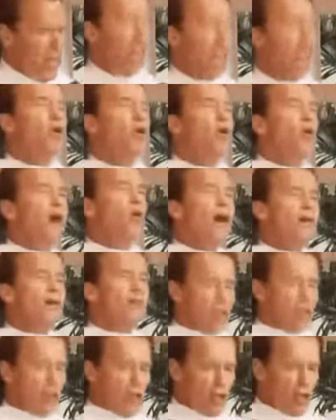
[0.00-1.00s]
and to go
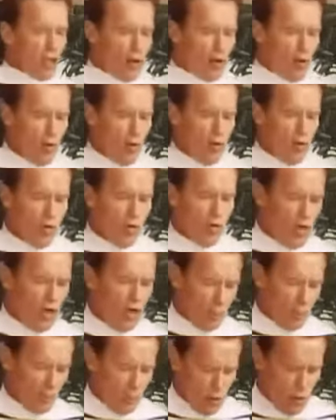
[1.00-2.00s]
out into the cold,
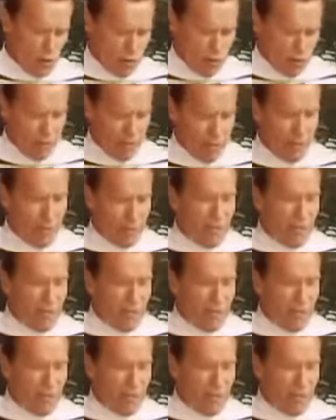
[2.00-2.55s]
hard world.